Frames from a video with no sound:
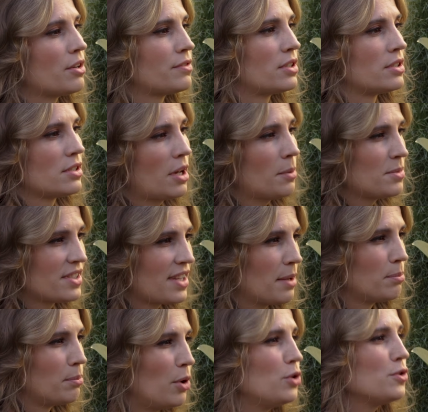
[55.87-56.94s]
of the top
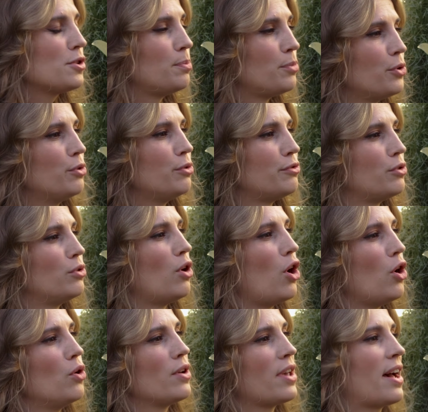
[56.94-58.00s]
10 most beautiful
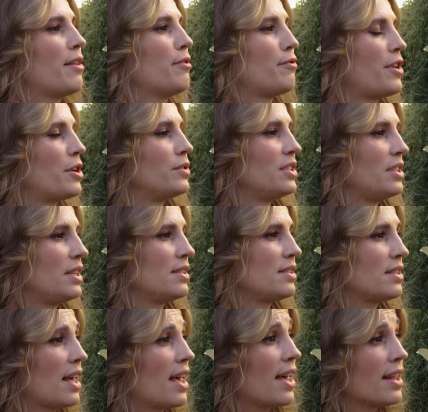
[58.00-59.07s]
Hoya varieties,